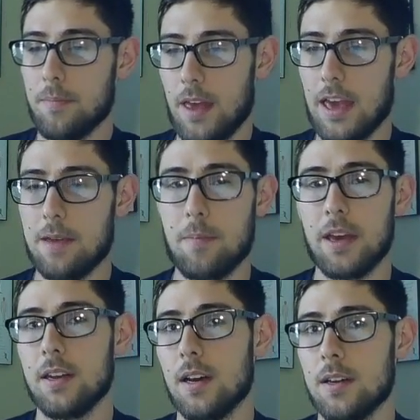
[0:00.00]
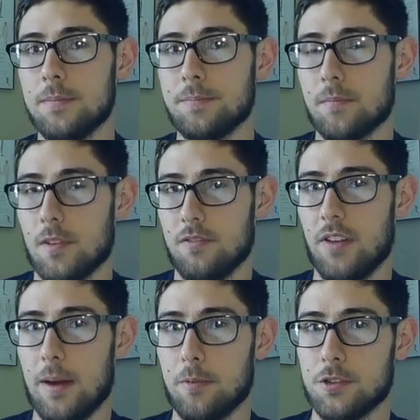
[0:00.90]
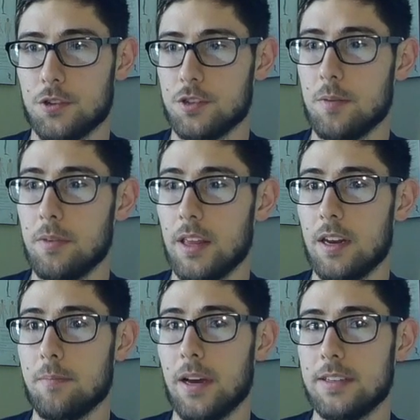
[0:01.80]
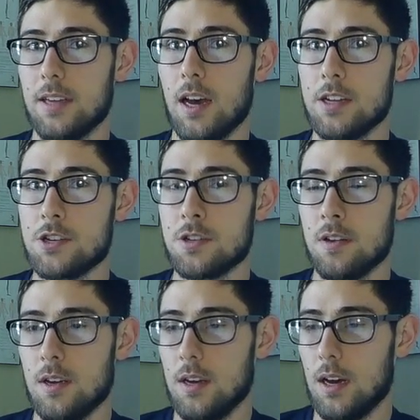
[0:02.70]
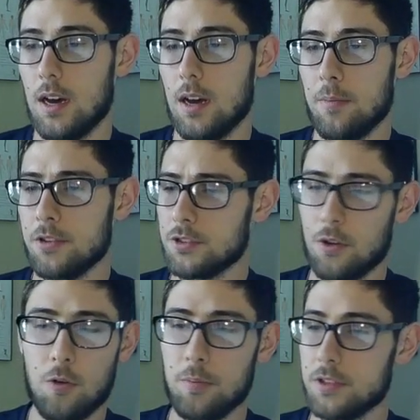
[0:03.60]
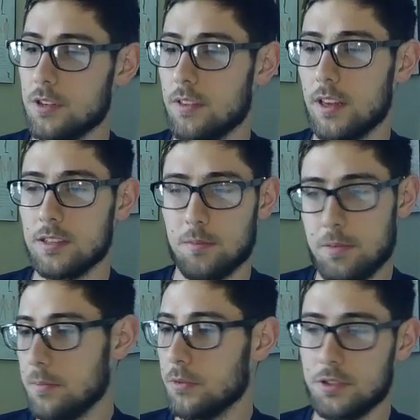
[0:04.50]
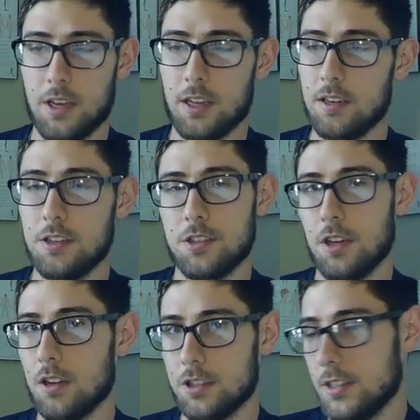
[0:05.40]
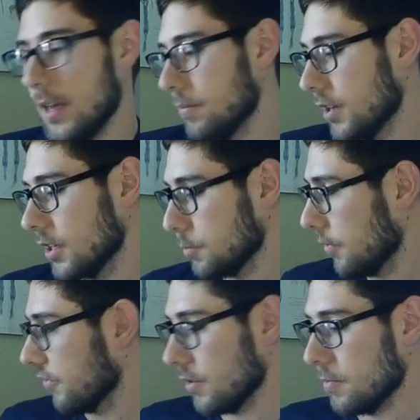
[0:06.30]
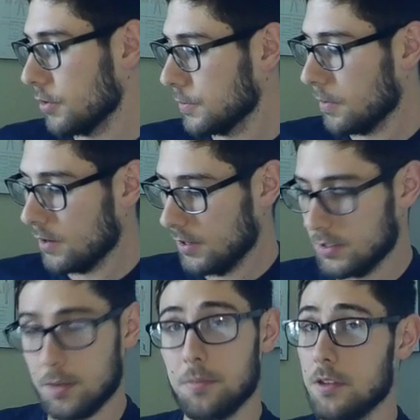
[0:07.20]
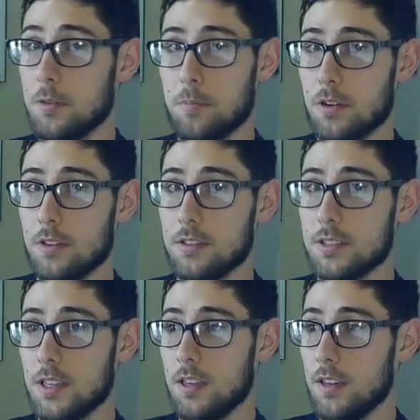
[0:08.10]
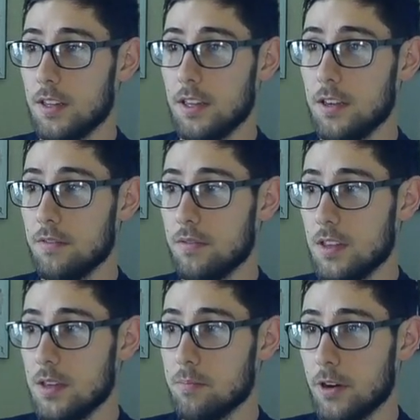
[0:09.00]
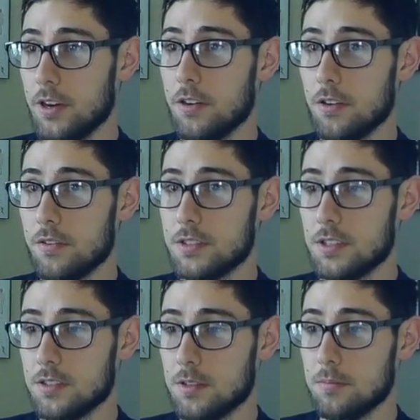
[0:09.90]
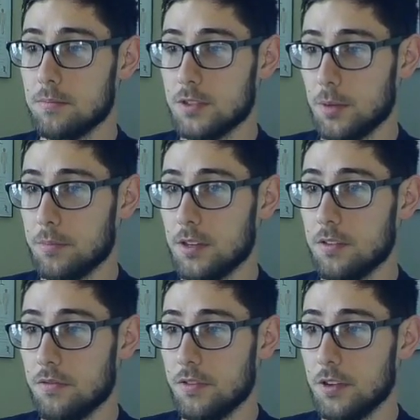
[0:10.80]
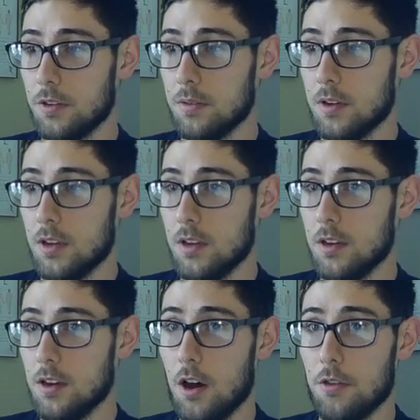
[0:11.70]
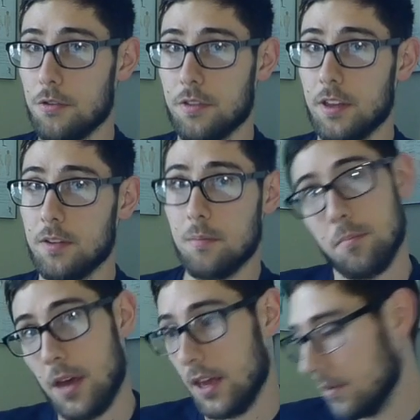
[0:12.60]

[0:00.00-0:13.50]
A-beta fibers are stimulated by touch. There's a whole bunch of things that people say kinesiology tape does, but for the most part, it's something to put on the skin and give the brain and nervous system something to feel other than pain.